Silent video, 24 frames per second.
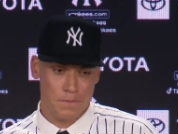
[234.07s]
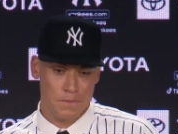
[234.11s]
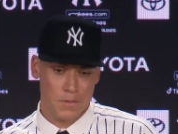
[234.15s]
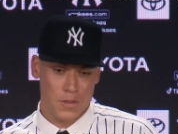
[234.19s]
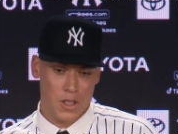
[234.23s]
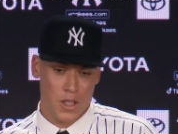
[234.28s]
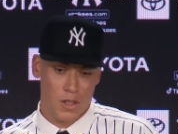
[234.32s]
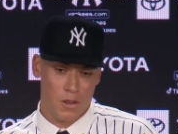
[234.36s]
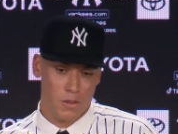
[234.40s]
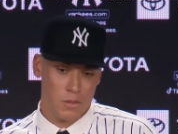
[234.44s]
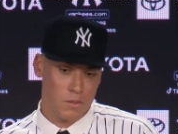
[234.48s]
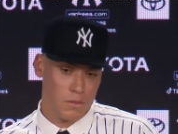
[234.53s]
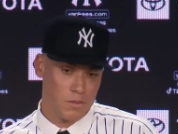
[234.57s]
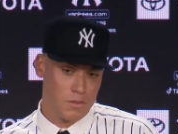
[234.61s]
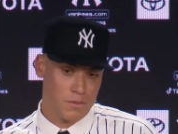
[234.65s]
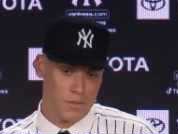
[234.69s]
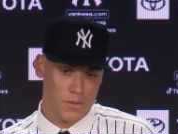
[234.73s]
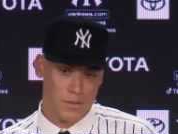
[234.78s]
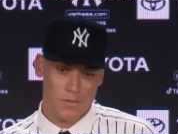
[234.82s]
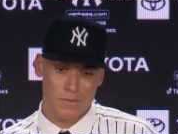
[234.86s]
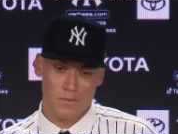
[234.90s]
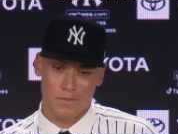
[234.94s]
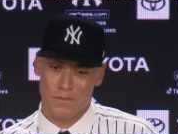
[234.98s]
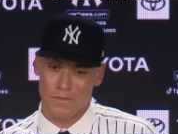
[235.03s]
you know,
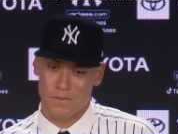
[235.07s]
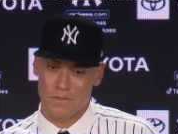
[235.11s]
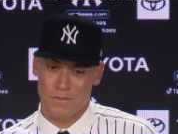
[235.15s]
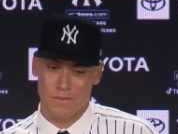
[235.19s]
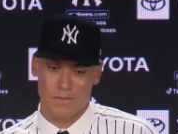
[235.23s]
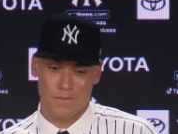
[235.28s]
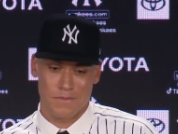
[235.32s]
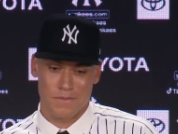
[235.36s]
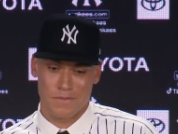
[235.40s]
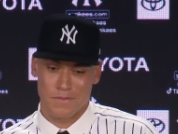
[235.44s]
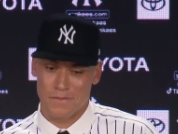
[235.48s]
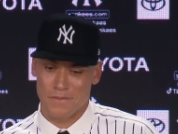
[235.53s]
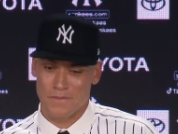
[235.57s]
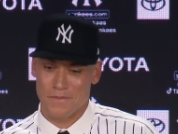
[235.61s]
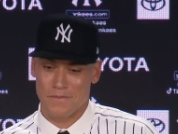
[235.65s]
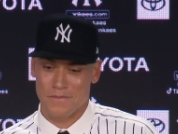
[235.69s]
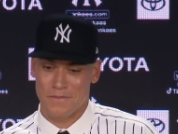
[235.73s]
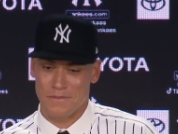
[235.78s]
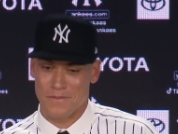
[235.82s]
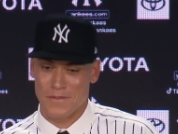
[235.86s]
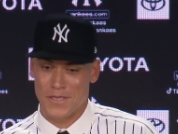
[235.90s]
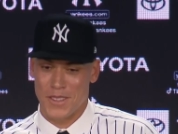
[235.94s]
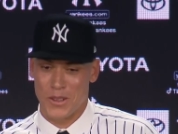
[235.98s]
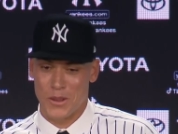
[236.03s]

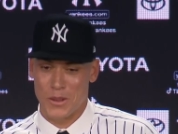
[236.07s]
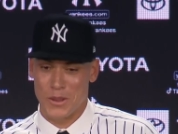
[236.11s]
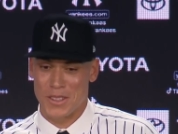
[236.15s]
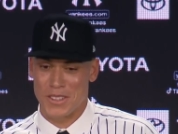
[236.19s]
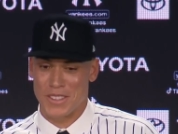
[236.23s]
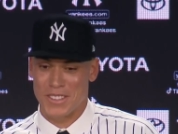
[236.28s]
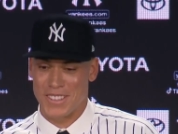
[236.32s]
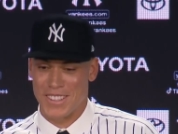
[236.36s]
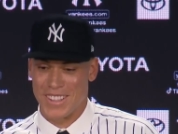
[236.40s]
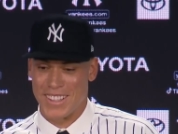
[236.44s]
it was.